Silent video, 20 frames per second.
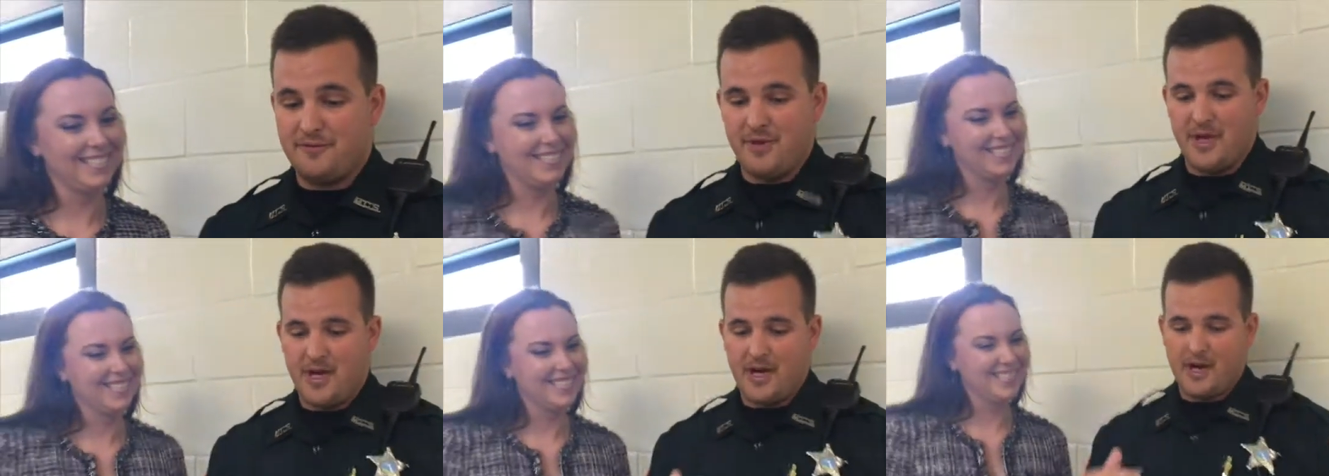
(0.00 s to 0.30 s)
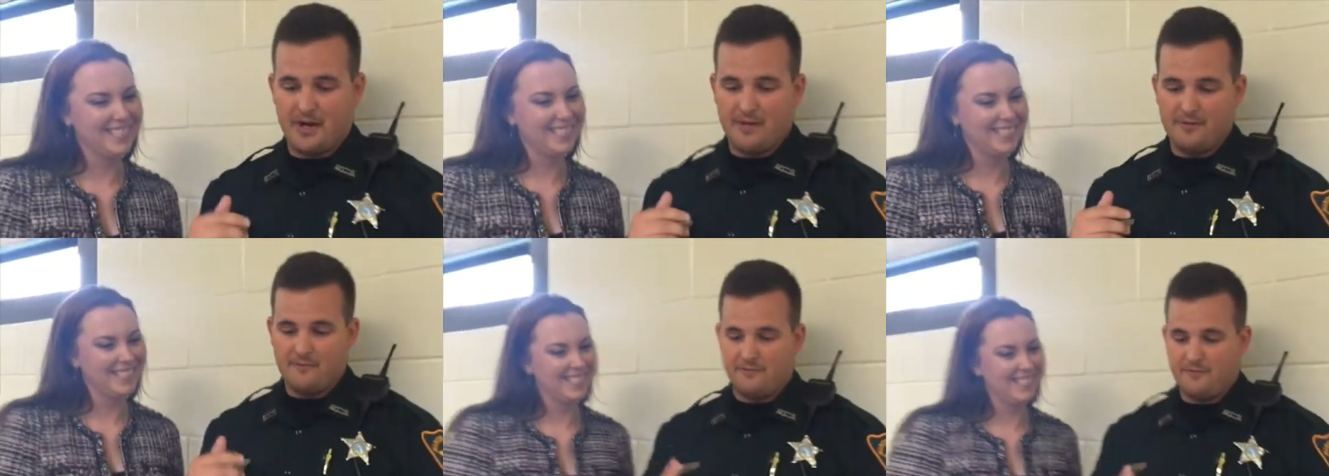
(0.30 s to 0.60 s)

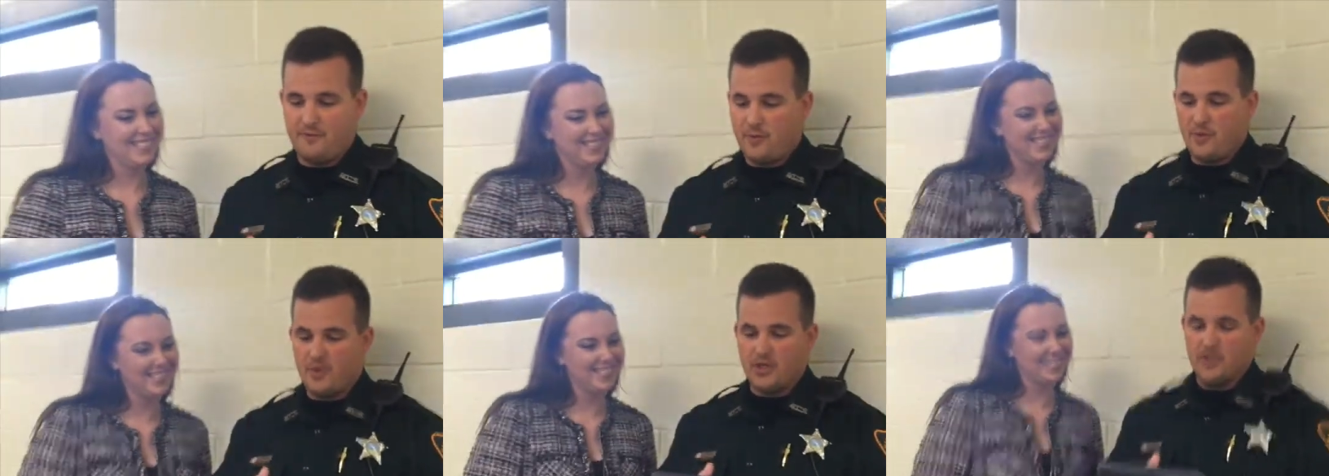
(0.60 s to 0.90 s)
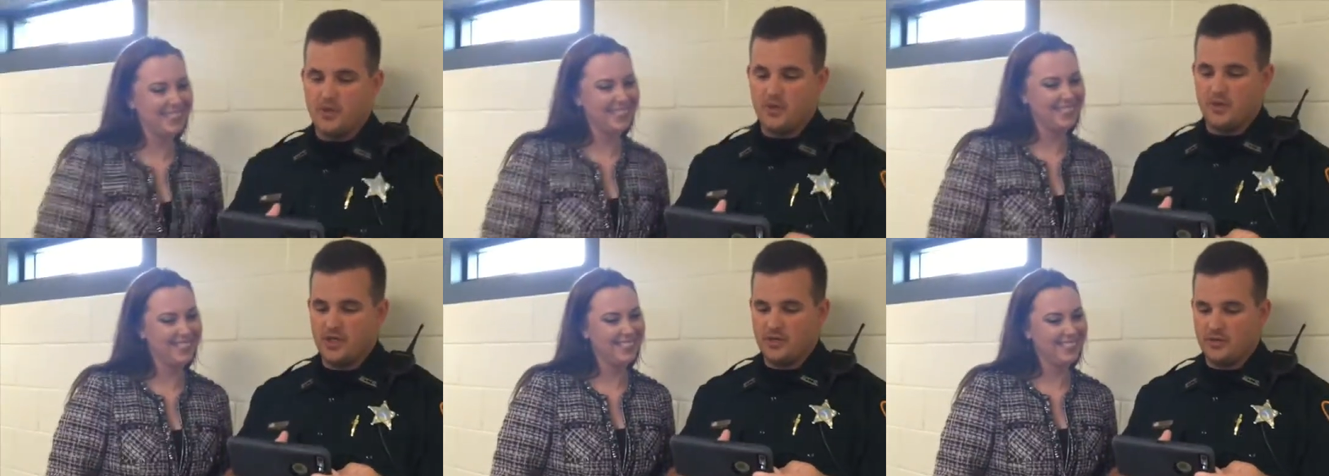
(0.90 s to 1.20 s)
Speaker 1: uh,
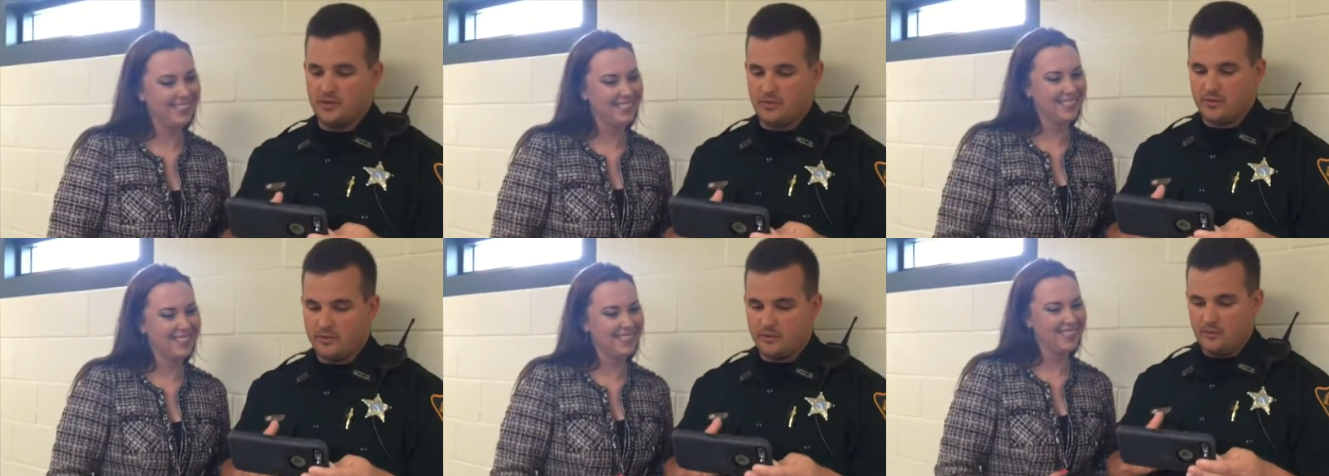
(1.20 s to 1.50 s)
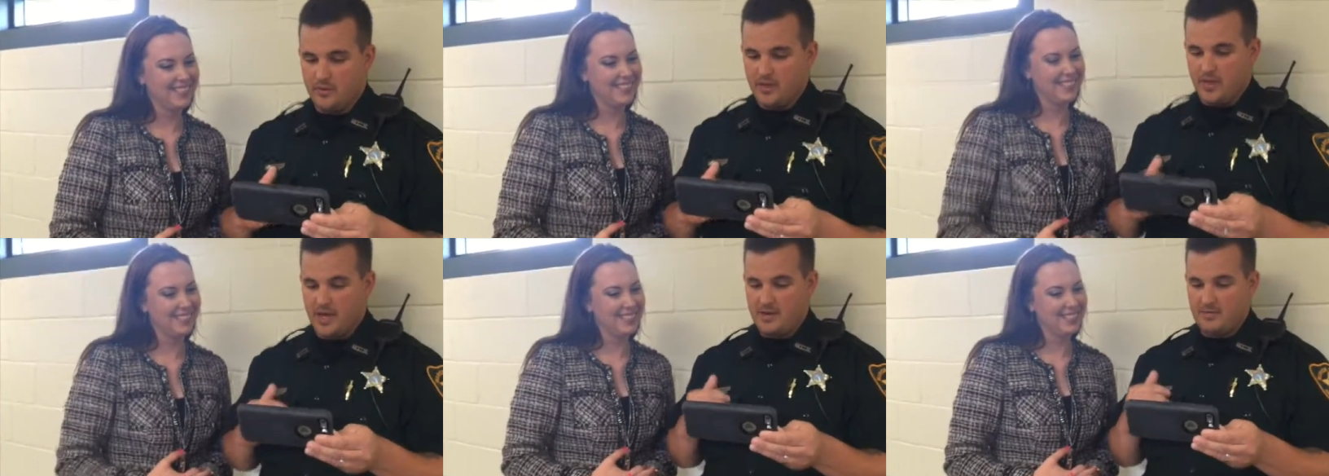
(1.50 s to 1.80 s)

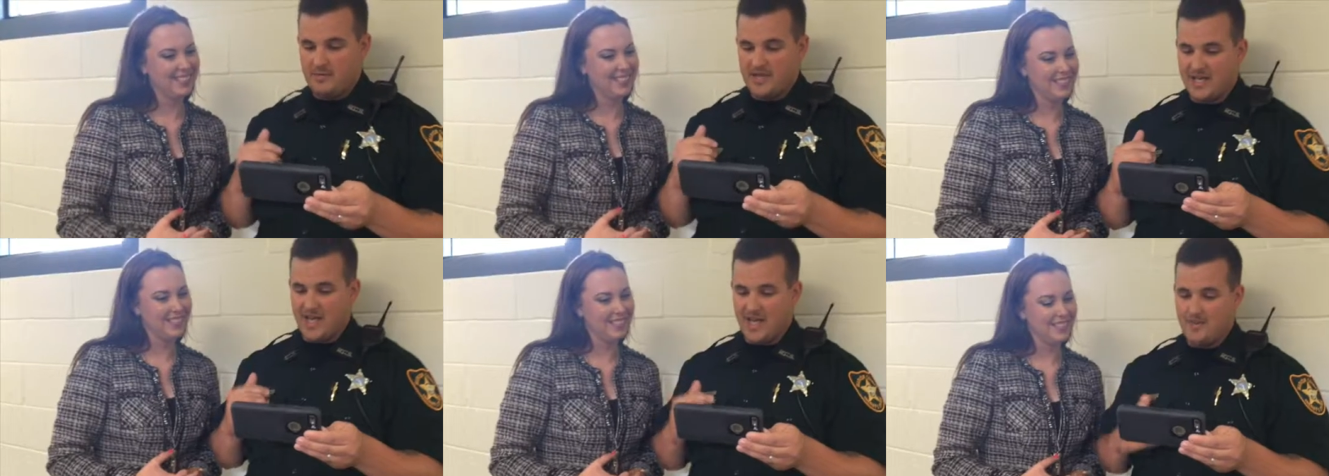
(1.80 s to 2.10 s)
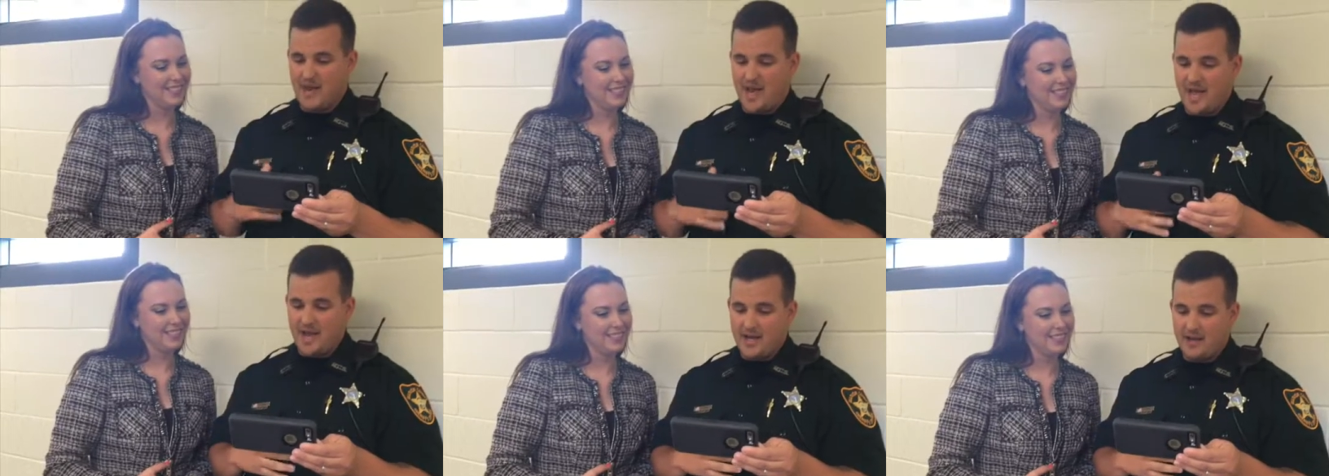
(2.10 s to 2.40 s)
42348,
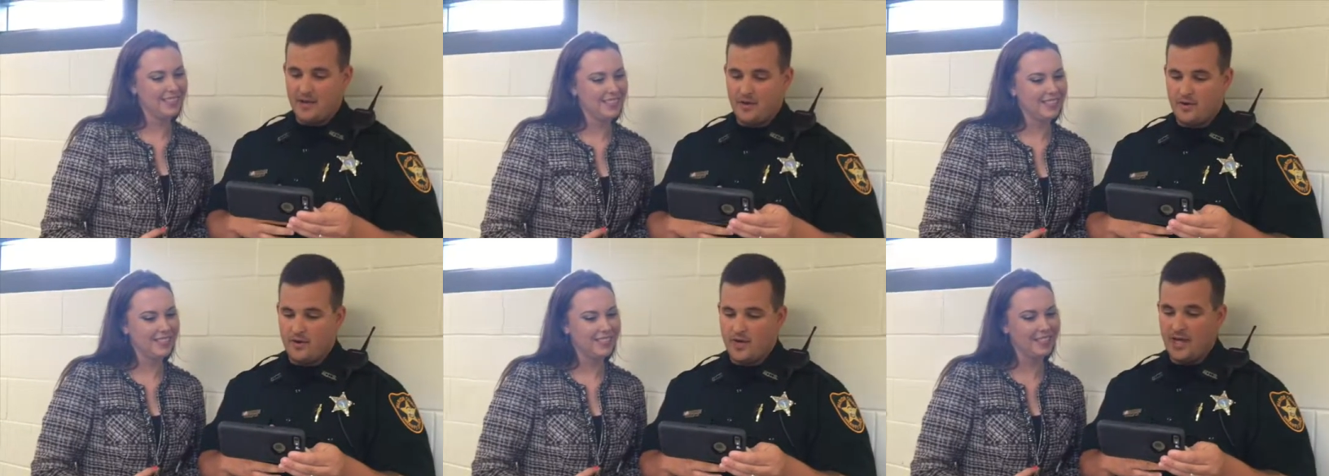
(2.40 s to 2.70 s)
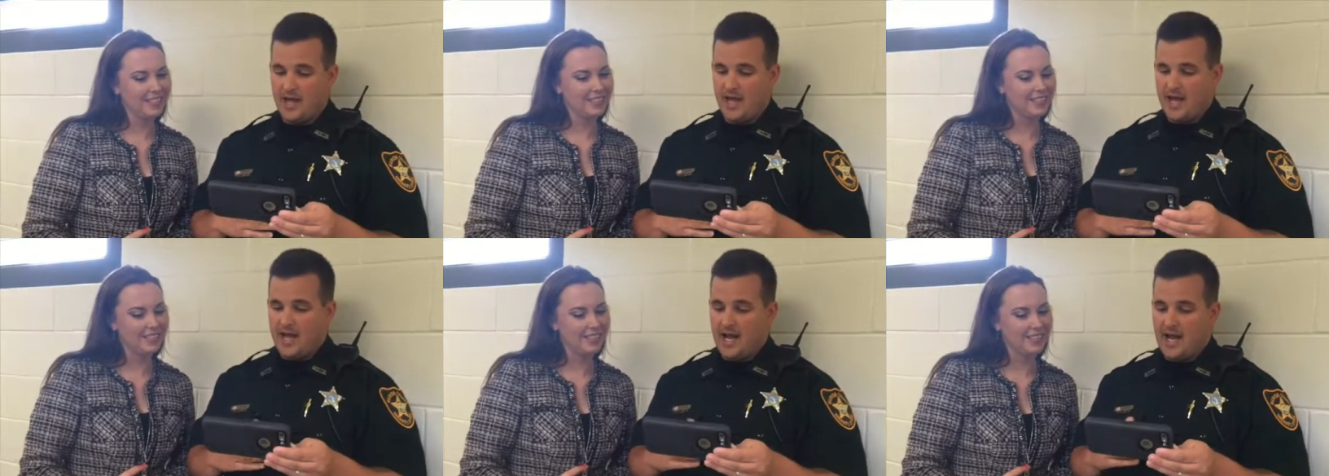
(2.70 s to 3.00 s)
became
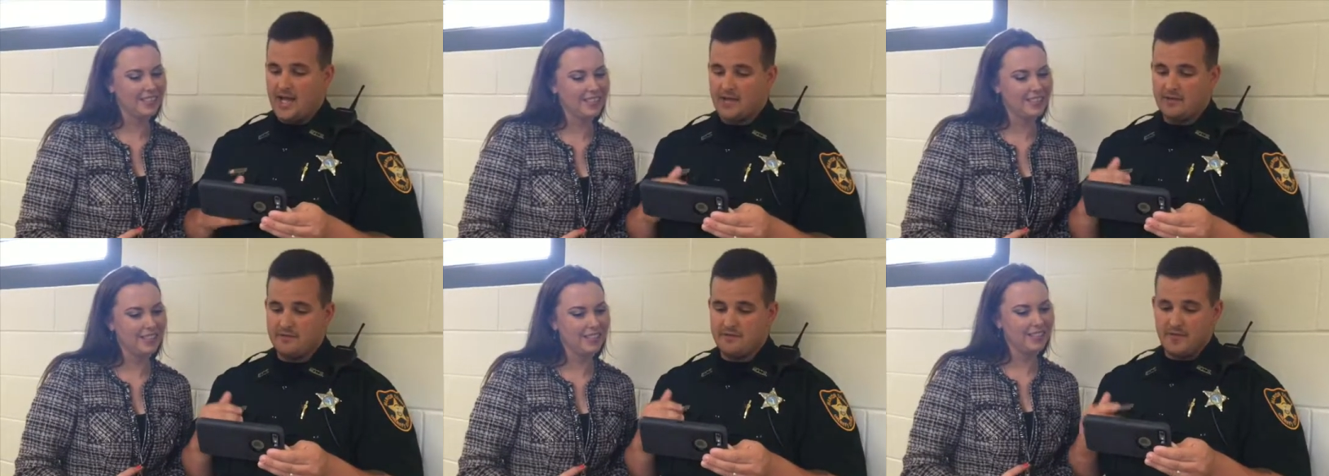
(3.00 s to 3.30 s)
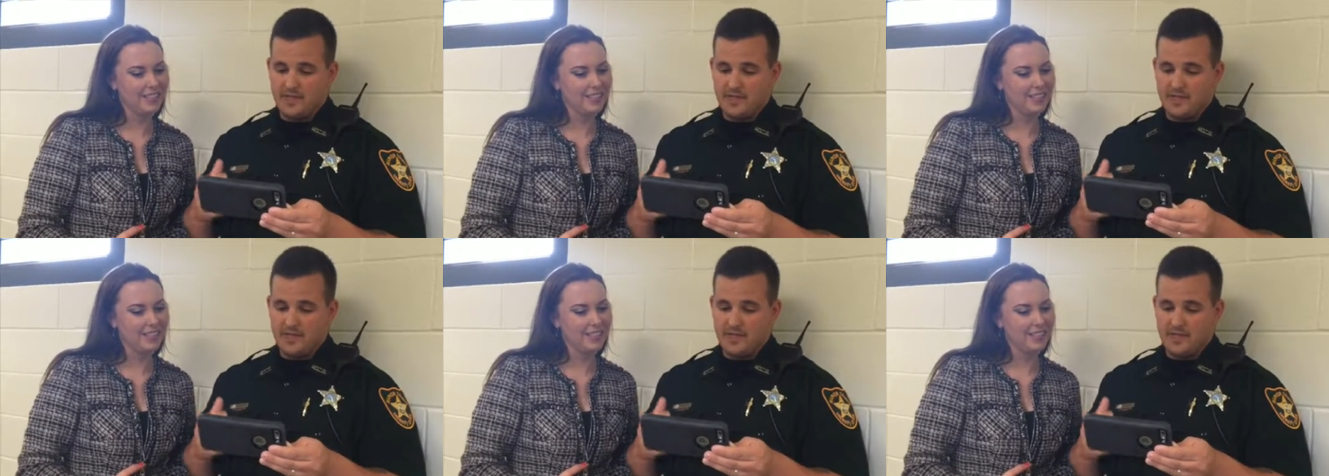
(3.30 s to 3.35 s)
angry at the